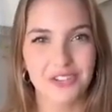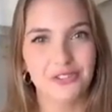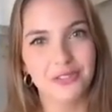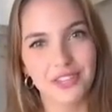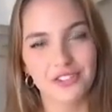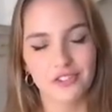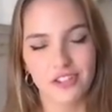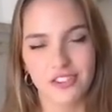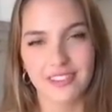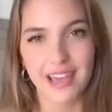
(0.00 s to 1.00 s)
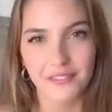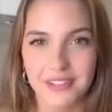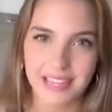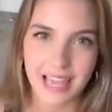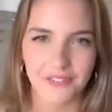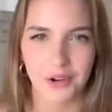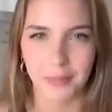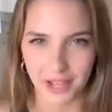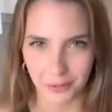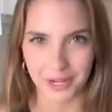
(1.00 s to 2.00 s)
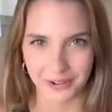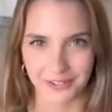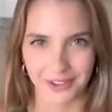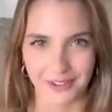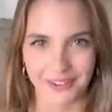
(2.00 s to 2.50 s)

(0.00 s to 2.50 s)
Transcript: that you do these stretches every day for about a week or